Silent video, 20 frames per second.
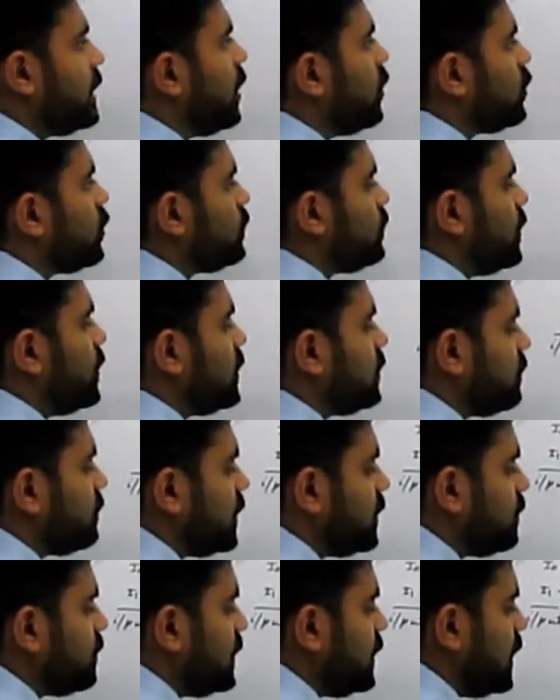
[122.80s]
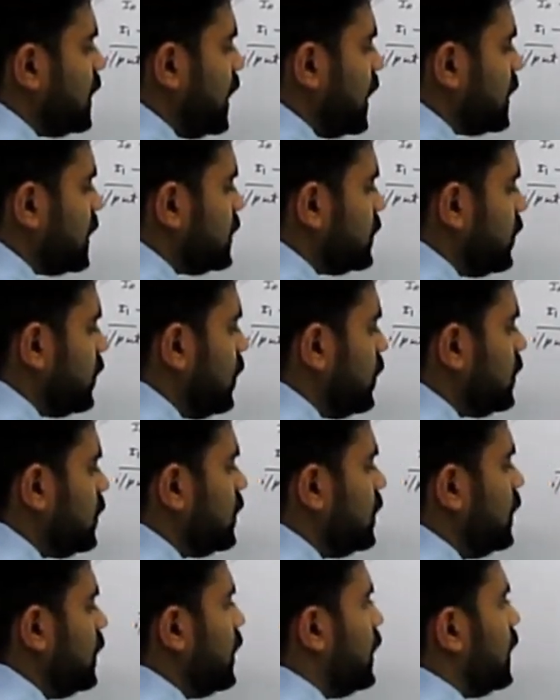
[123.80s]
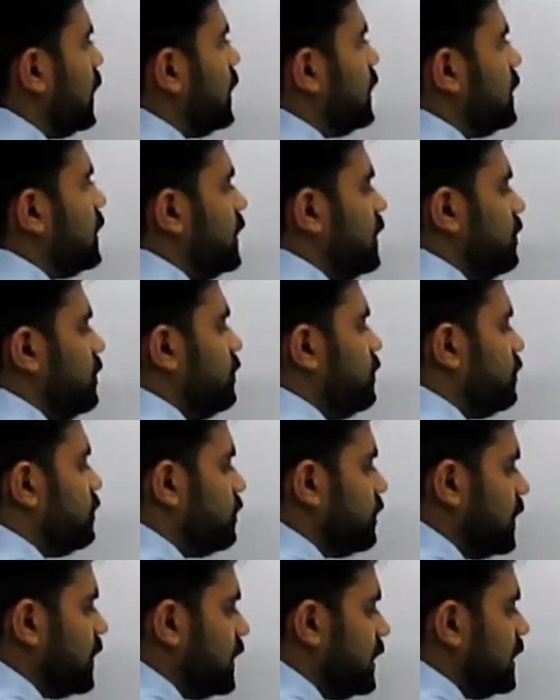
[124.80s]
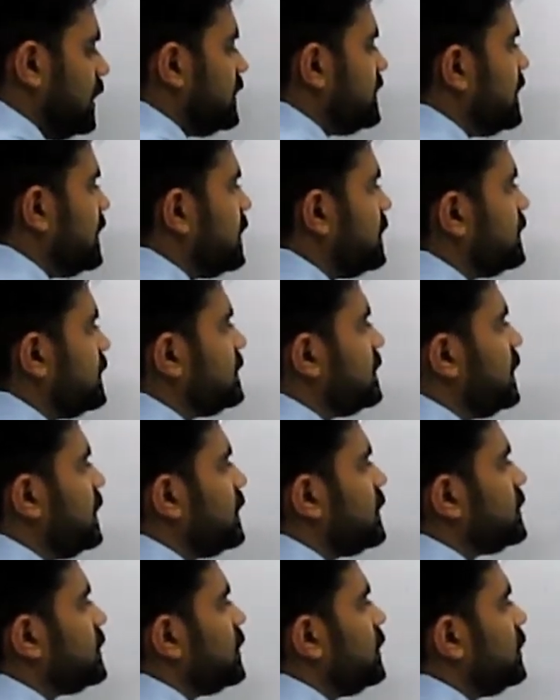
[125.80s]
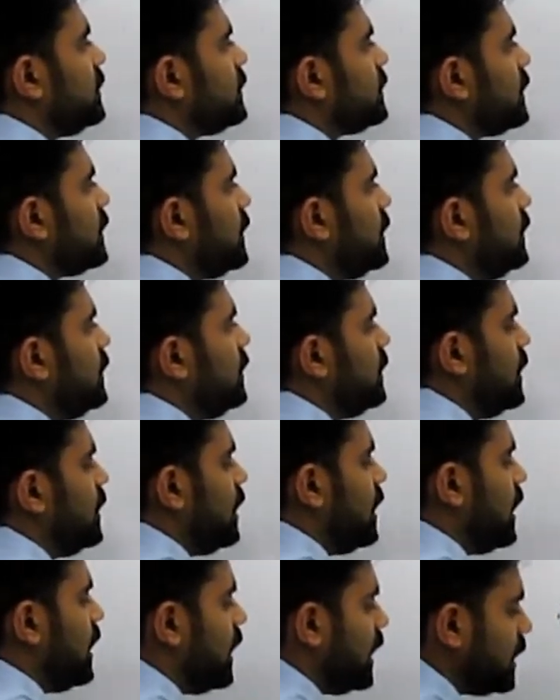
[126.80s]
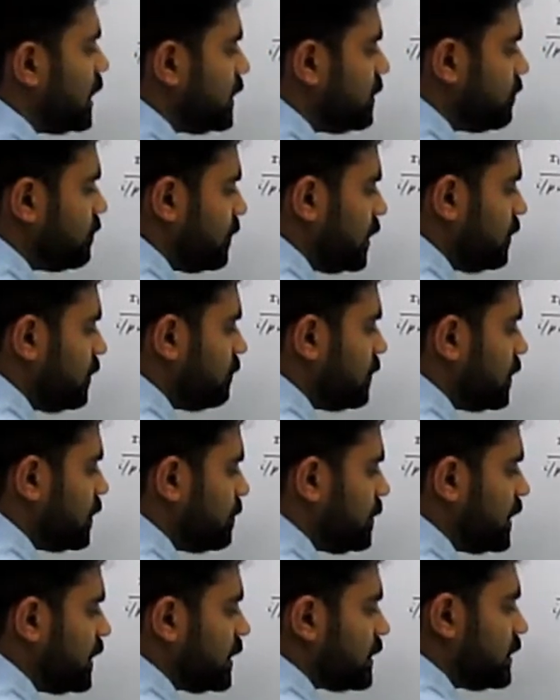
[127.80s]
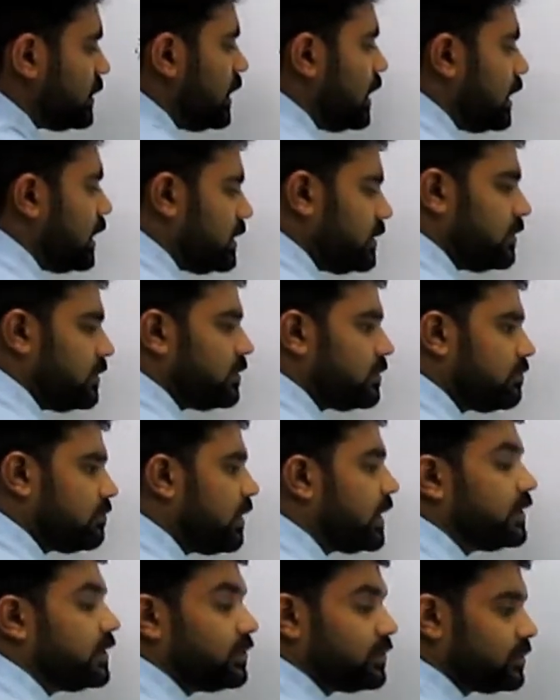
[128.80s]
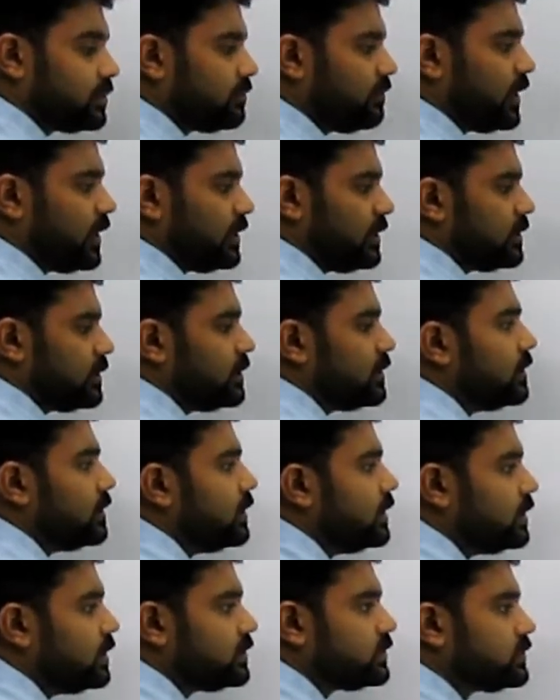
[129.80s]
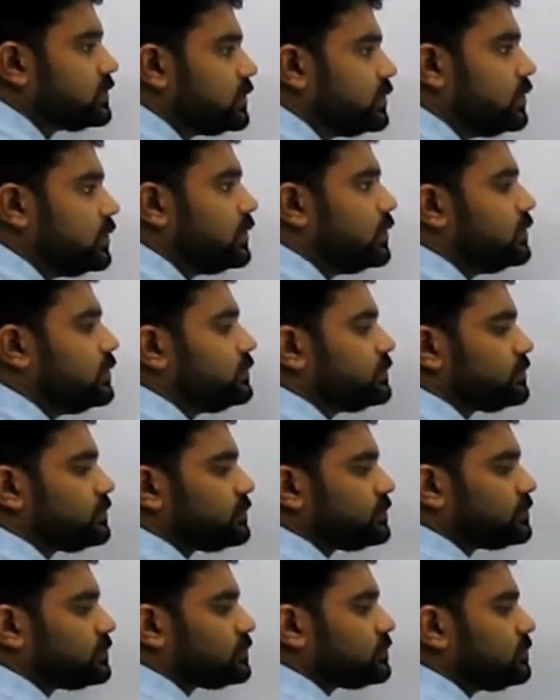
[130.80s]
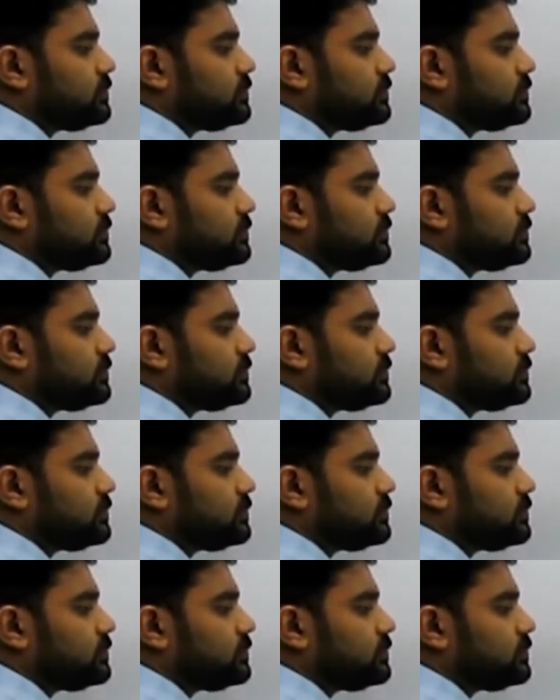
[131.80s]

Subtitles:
output will be I0, and if 1 is at the selection, then I1 will be at the I0. Y. So